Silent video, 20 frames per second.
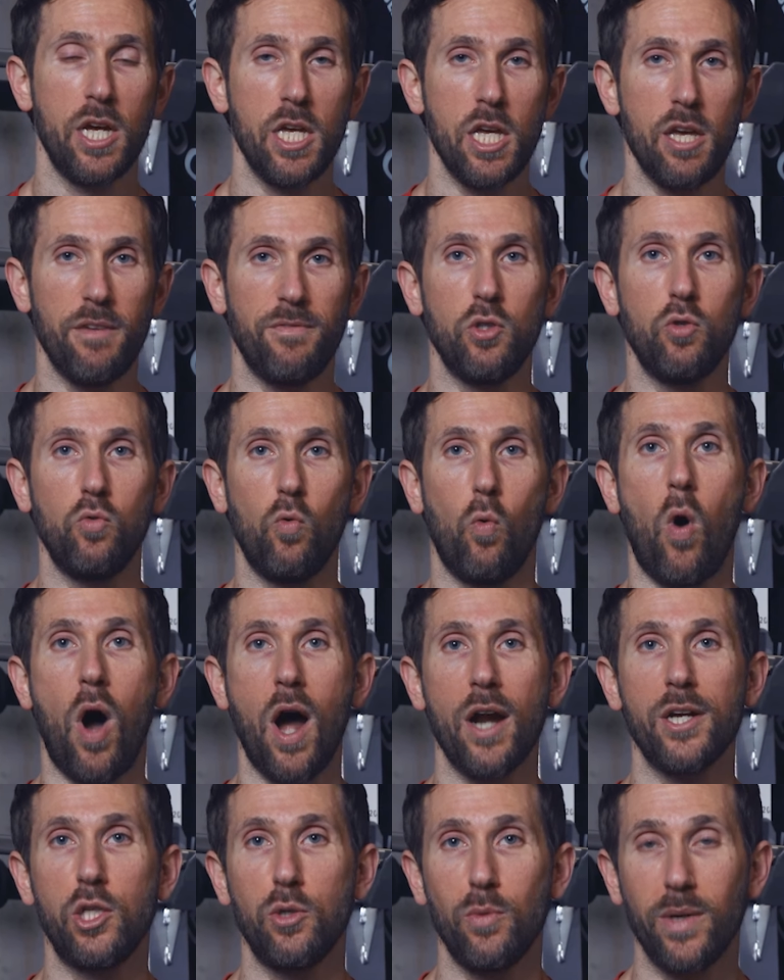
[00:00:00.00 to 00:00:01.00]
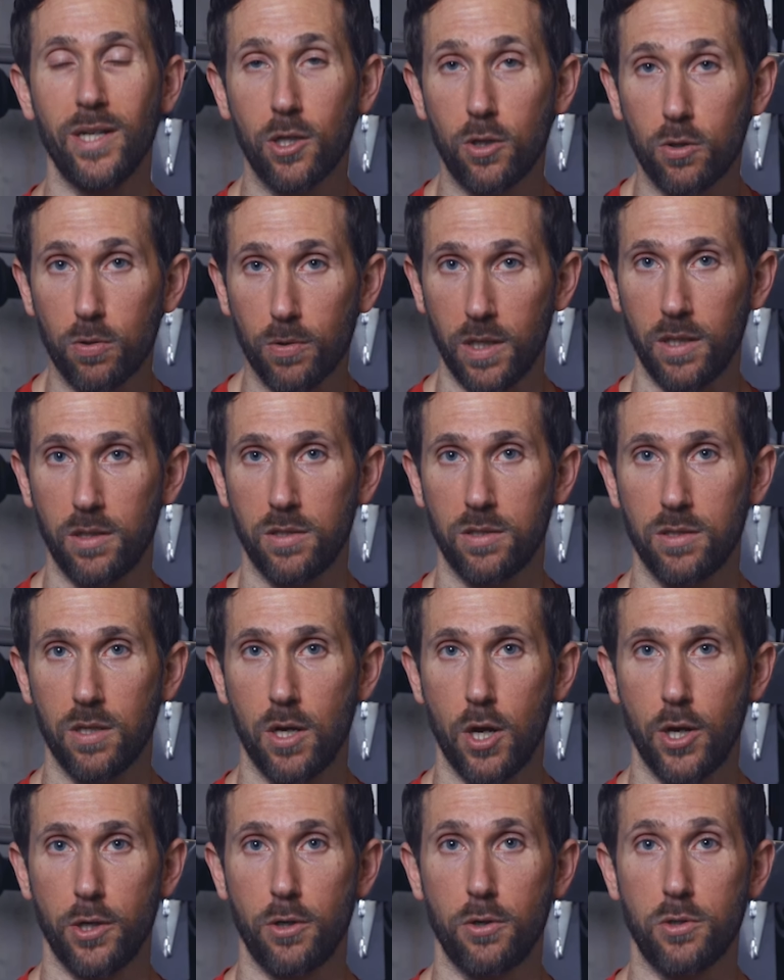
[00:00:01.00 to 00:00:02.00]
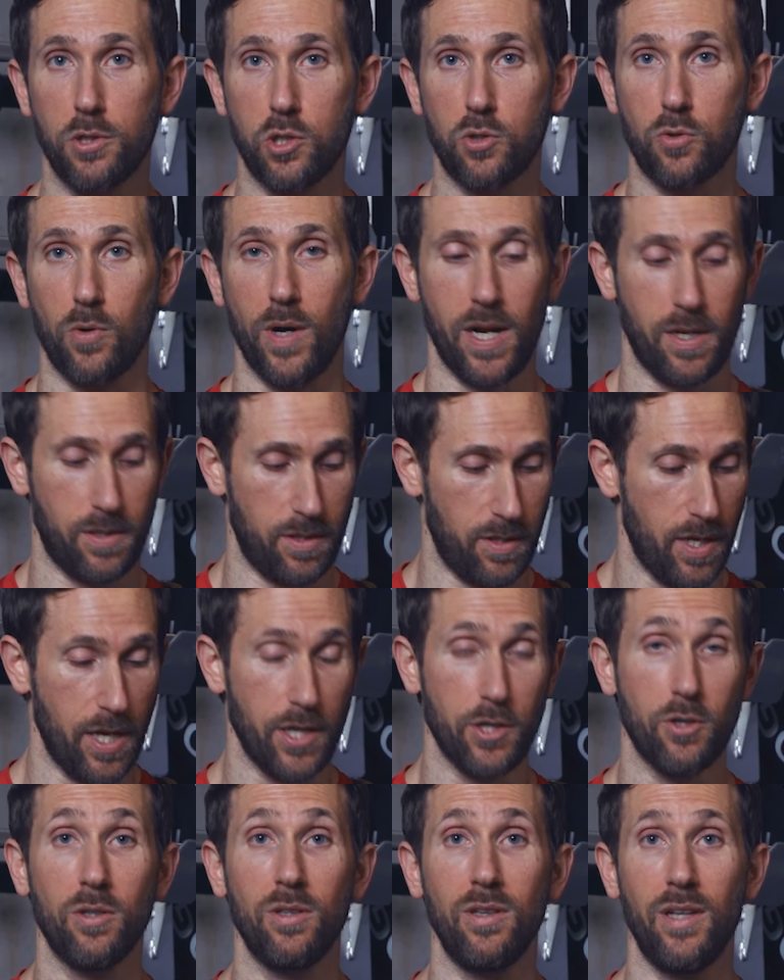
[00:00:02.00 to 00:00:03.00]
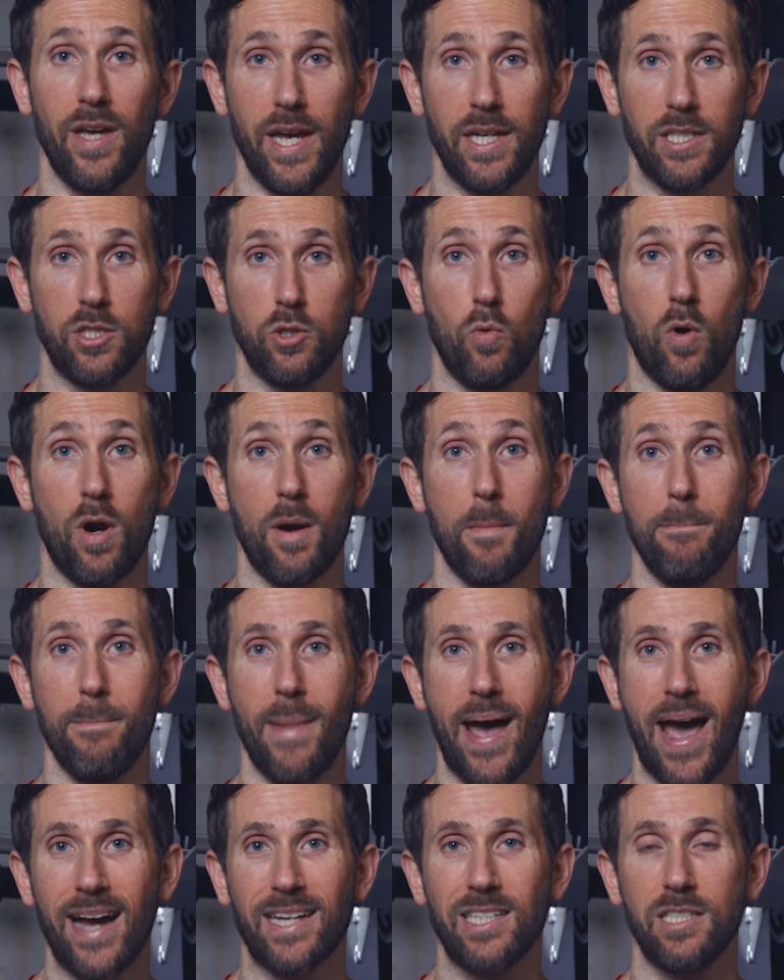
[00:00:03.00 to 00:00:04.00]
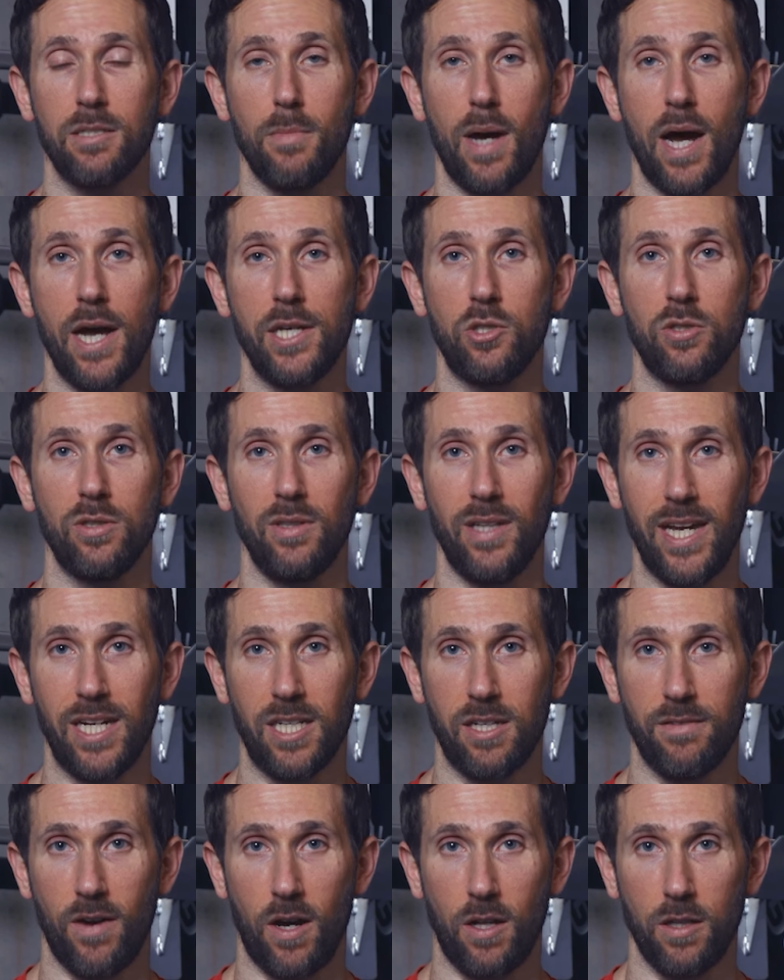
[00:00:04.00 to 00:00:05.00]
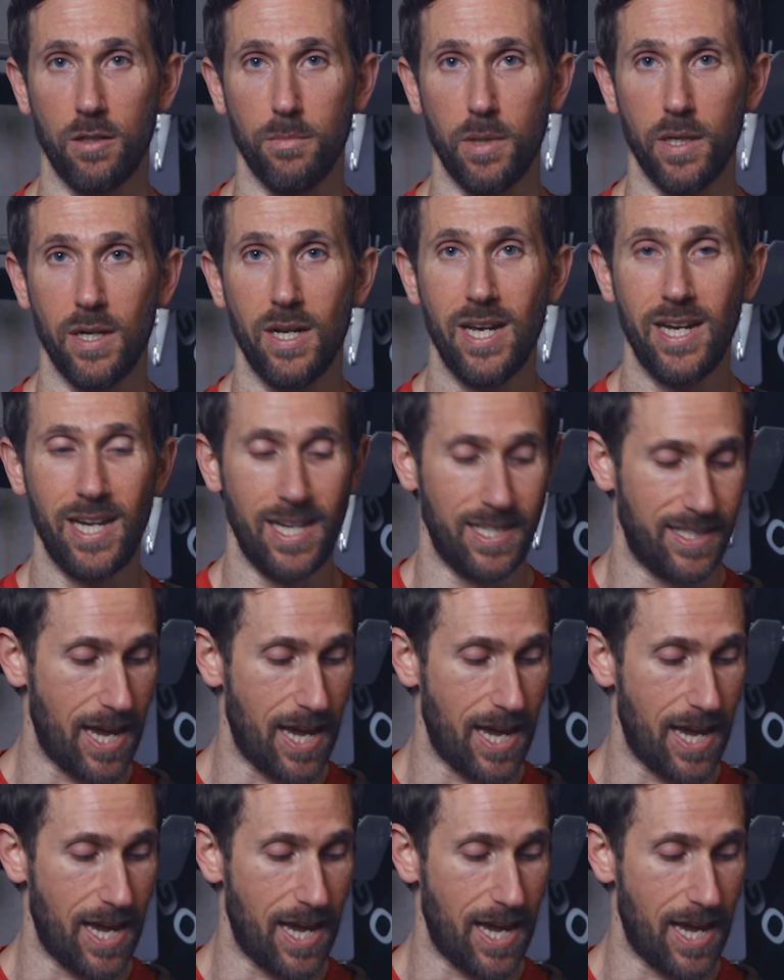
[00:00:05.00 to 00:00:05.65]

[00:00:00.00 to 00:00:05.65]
If you want to increase your strength in your legs, you want to maximize your leg development, it's